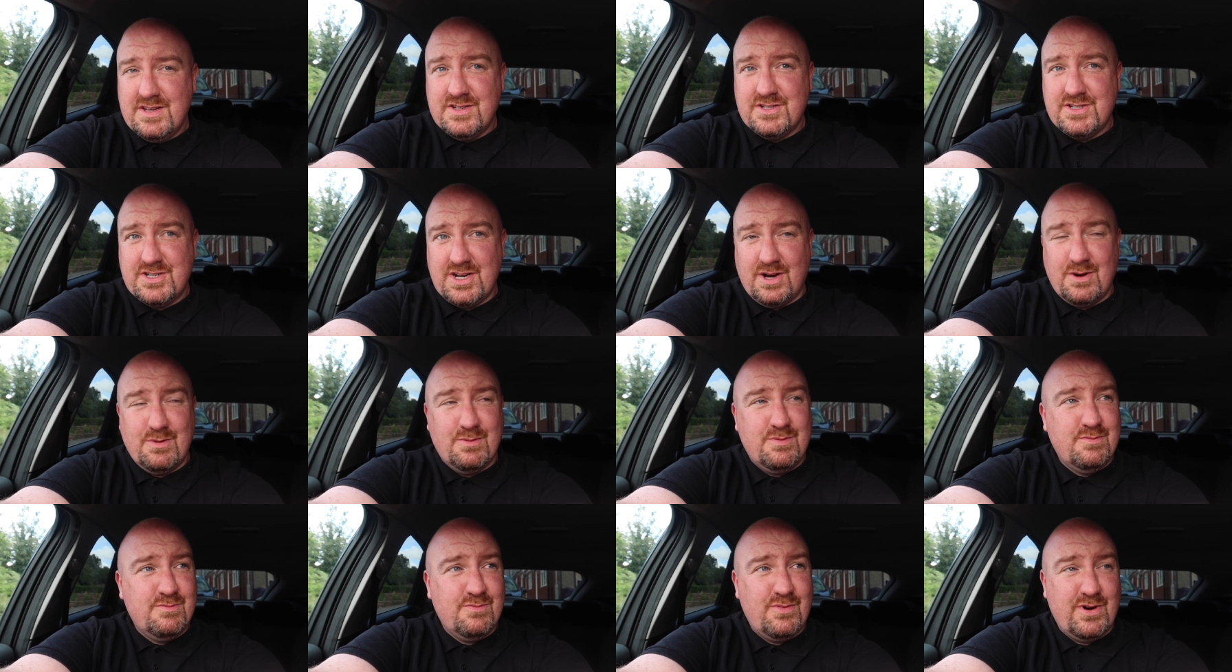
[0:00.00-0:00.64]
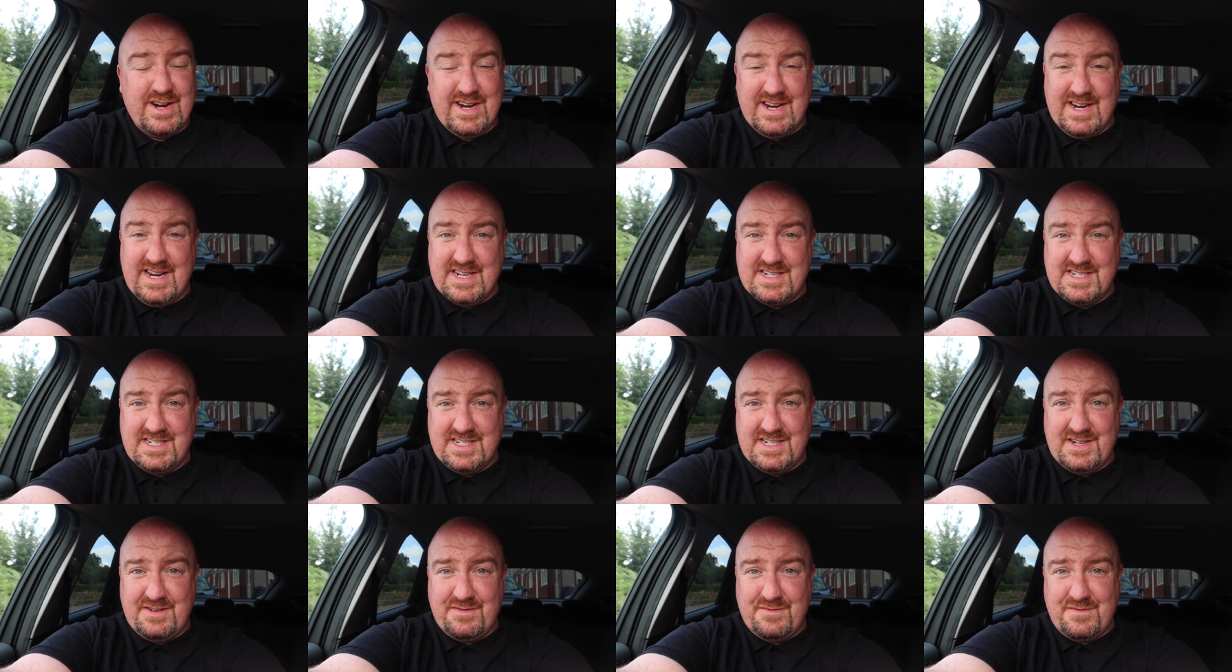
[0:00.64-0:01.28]
So what it
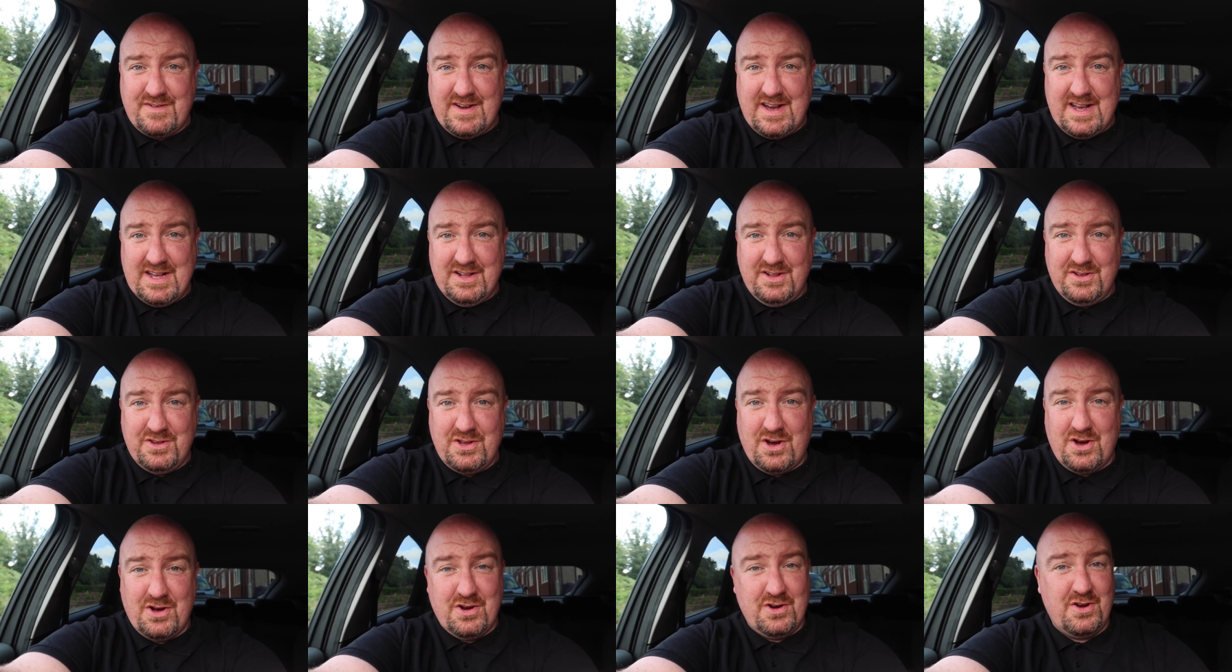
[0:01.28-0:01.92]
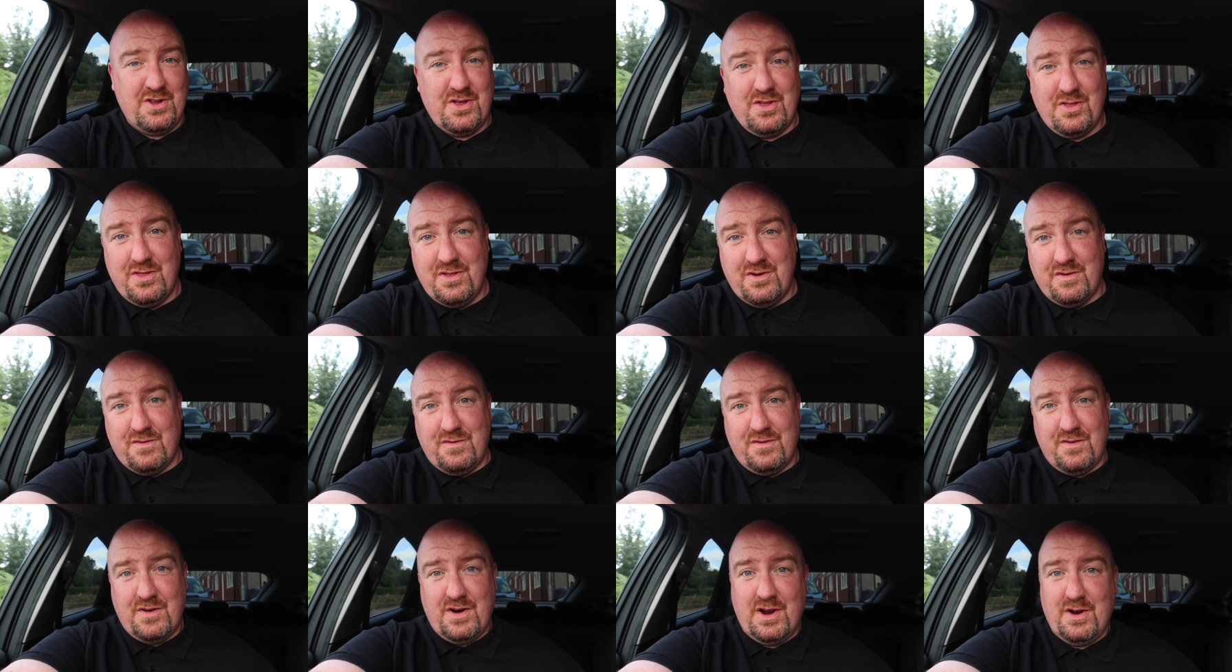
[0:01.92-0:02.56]
is, is it failed on
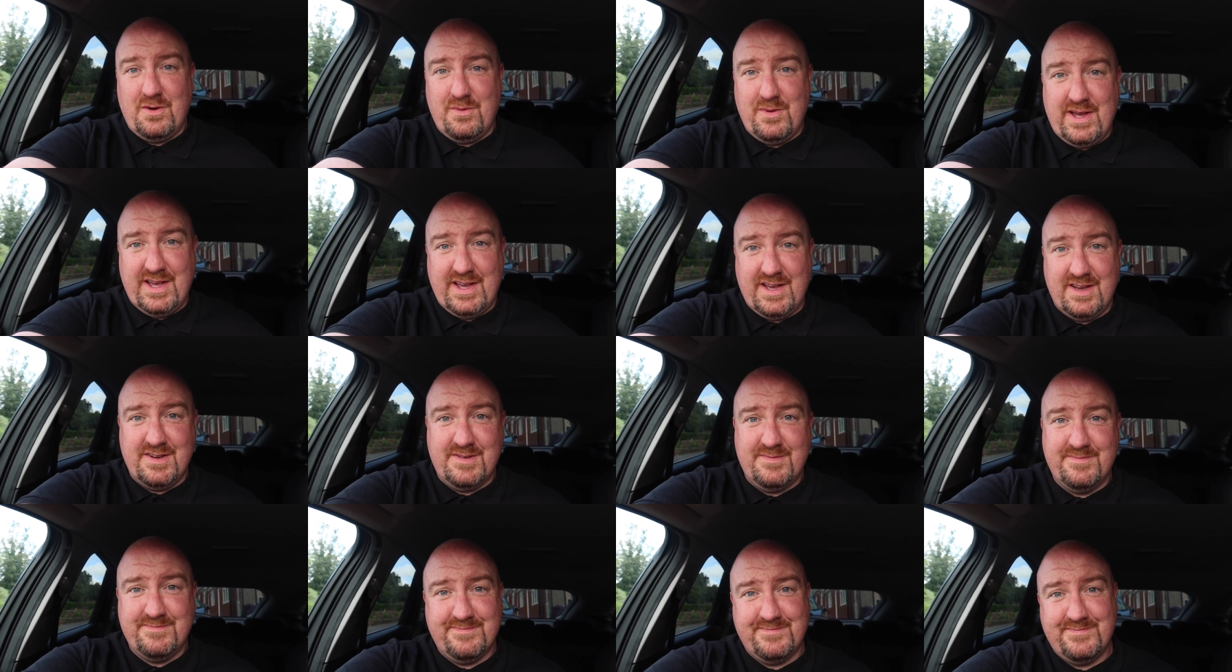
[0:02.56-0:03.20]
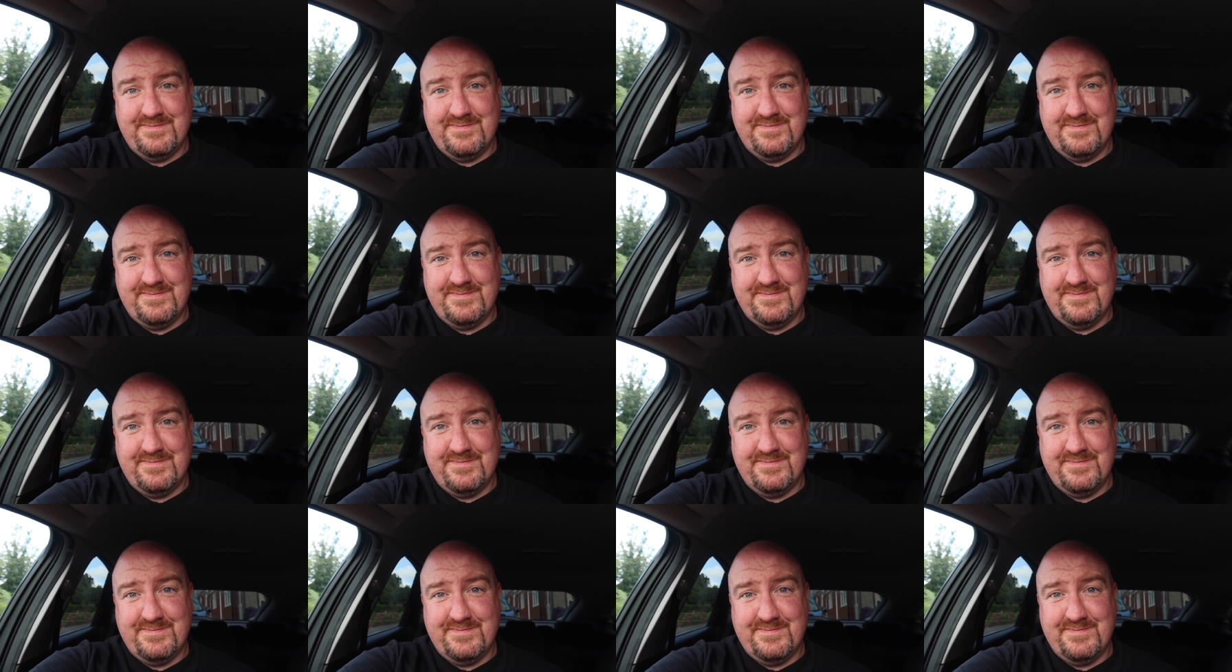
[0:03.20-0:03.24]
the following.